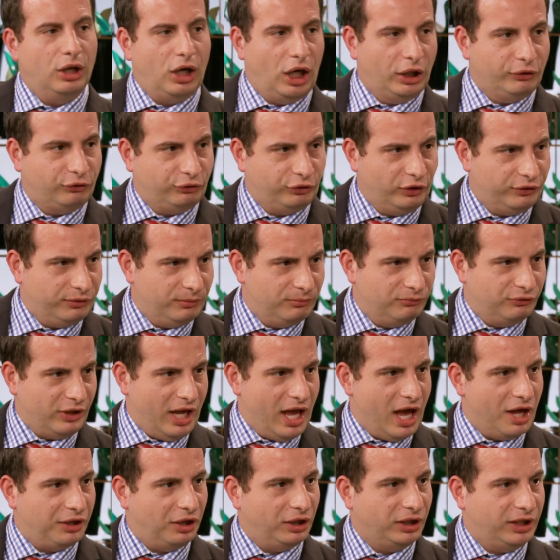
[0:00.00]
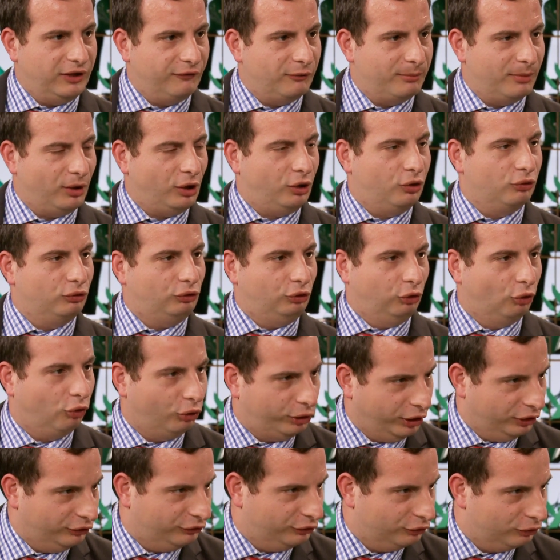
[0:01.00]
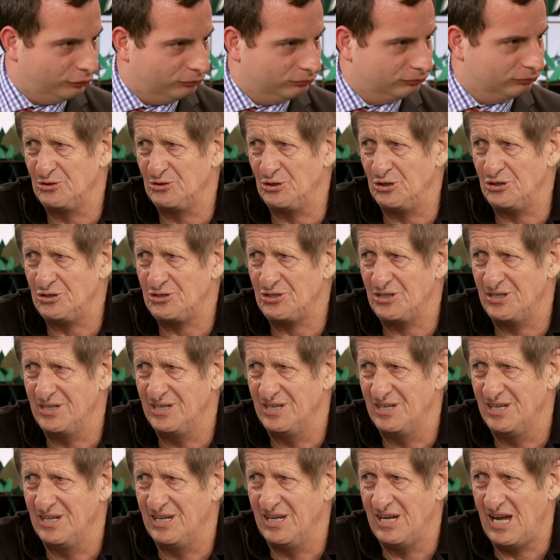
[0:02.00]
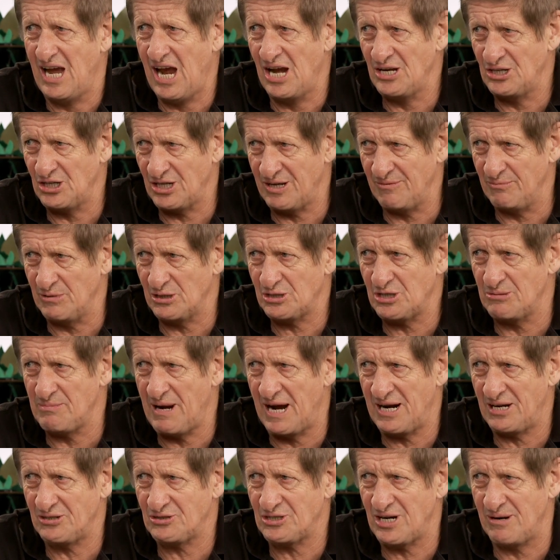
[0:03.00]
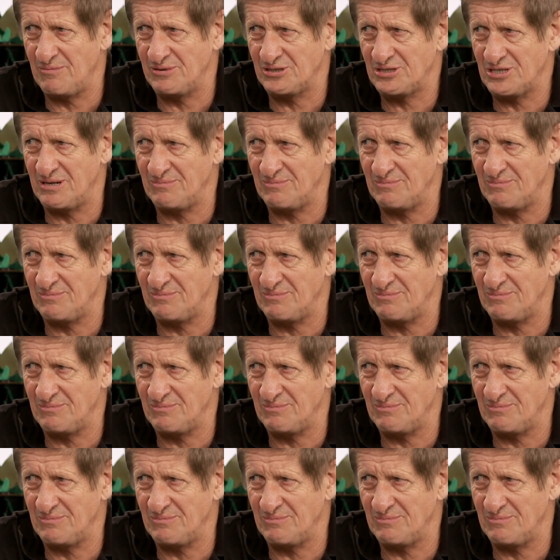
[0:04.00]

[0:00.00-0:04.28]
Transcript: I sit them down, I give them a good talking to. Yes. And do you give them a tomato sandwich